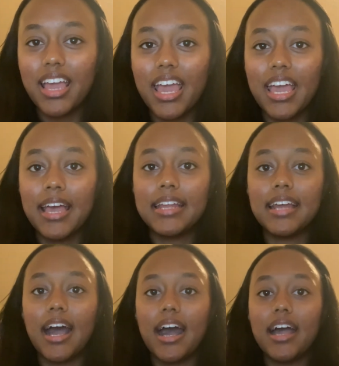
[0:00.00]
And
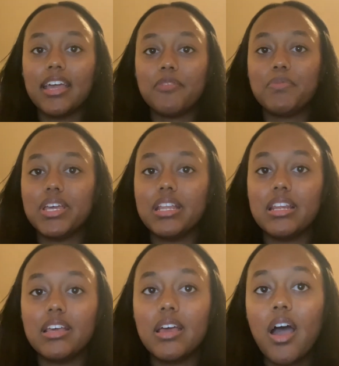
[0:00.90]
I have
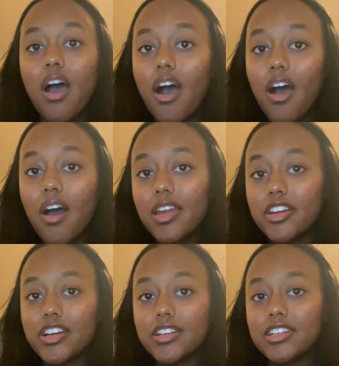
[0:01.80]
been
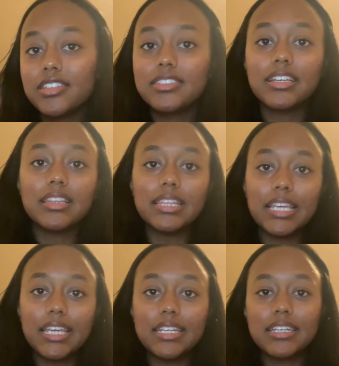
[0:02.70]
honored to
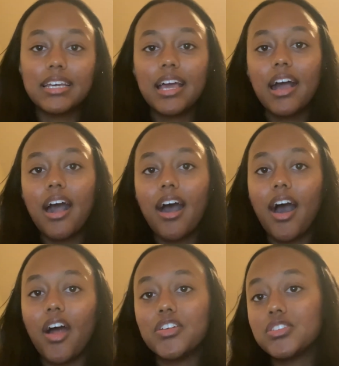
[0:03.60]
lead
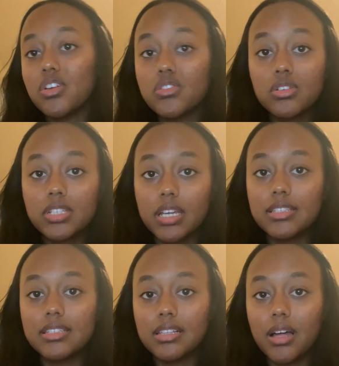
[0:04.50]
our Social
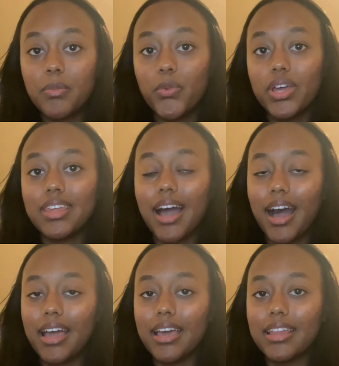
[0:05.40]
Justice Club with
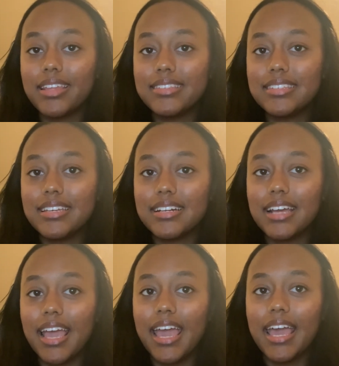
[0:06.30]
Kaya this year,
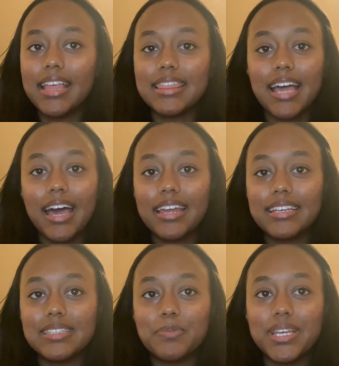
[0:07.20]
and that
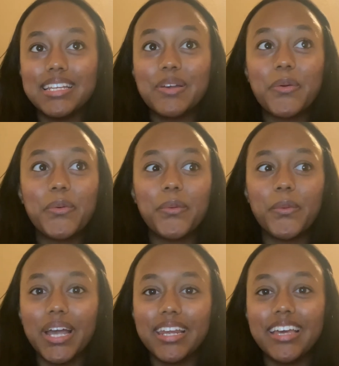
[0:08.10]
has been
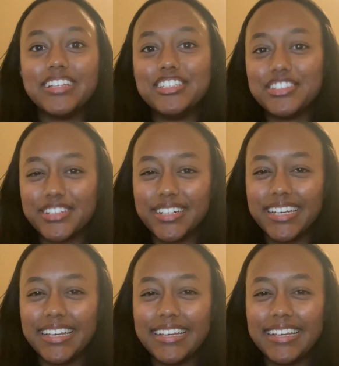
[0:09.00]
quite a journey.